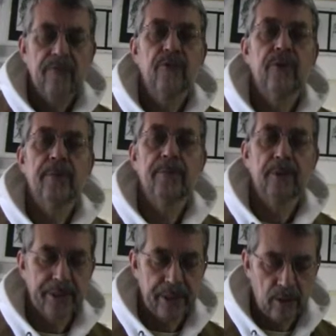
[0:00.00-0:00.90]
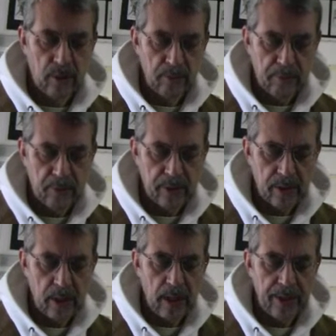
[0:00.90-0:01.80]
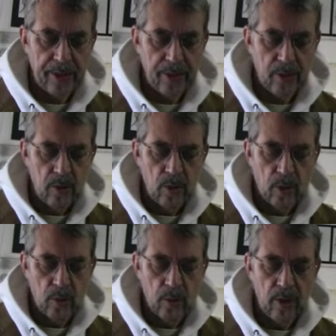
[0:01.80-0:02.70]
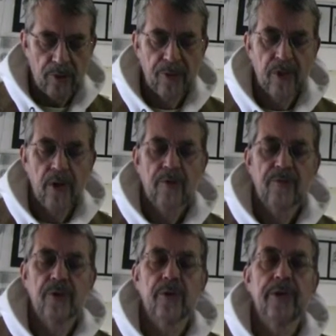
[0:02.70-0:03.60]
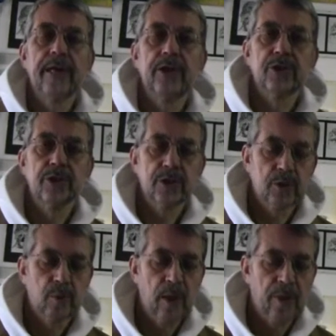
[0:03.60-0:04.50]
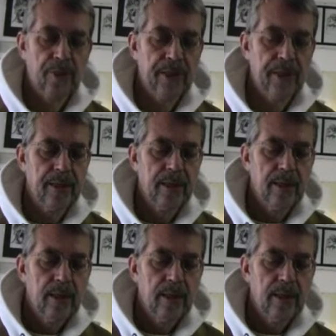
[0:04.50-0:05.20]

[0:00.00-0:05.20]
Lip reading: for a political borderline or wealth for your nation's wealthy.